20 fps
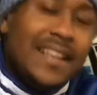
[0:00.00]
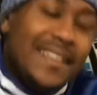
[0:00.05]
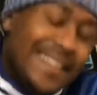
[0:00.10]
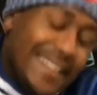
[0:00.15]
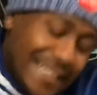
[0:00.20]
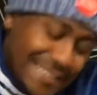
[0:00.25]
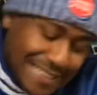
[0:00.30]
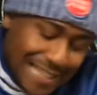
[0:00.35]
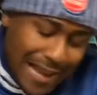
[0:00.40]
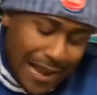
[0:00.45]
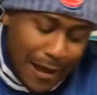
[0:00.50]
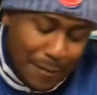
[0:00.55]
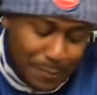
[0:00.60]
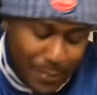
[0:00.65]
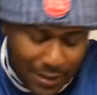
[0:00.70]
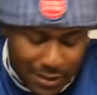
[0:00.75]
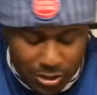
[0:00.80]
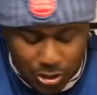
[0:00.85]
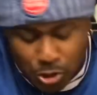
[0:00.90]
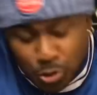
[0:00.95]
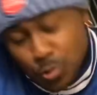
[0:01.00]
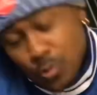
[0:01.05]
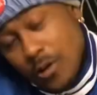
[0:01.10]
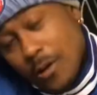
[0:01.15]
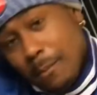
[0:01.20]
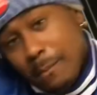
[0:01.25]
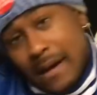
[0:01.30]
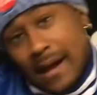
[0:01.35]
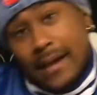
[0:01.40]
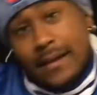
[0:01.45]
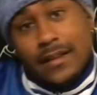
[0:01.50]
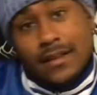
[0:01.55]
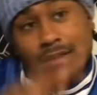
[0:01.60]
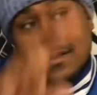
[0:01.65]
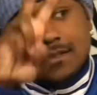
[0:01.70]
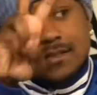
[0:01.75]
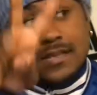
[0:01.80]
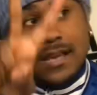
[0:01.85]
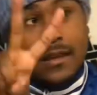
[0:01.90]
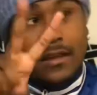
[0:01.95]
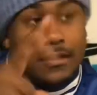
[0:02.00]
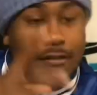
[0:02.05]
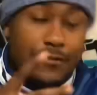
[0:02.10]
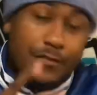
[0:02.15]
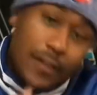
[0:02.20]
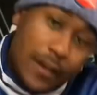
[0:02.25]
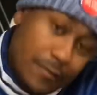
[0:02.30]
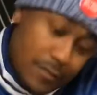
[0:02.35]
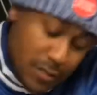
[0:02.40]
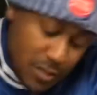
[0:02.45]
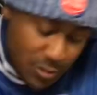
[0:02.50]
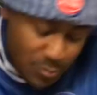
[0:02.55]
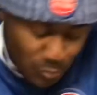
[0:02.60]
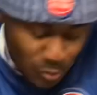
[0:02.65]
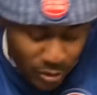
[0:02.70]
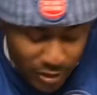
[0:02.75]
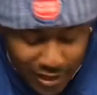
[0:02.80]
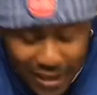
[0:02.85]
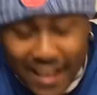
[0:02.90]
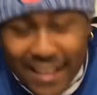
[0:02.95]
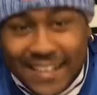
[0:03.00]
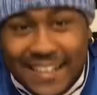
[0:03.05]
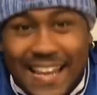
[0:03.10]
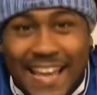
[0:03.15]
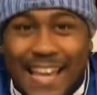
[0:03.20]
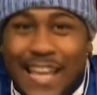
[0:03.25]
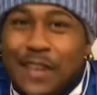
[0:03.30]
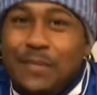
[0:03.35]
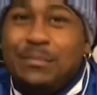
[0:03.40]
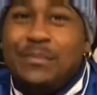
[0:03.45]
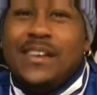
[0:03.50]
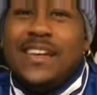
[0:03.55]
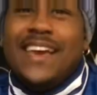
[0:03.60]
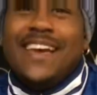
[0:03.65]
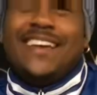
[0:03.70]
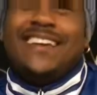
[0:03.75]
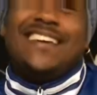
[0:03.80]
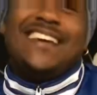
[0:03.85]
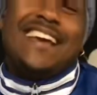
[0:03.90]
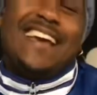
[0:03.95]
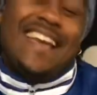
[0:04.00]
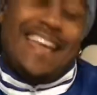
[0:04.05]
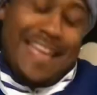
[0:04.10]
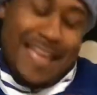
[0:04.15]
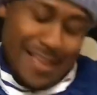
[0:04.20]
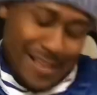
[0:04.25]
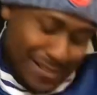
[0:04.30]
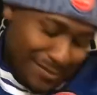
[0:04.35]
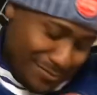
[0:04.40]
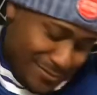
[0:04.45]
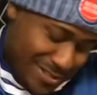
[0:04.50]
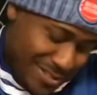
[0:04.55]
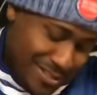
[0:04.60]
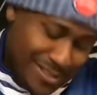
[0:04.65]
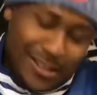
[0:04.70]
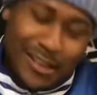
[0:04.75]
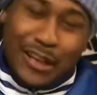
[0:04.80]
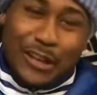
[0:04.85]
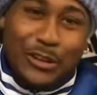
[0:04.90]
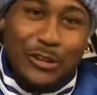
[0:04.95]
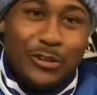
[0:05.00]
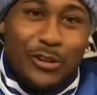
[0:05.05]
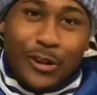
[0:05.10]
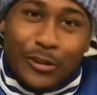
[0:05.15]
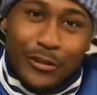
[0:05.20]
let's hop into my second favorite sport, the NBA. And you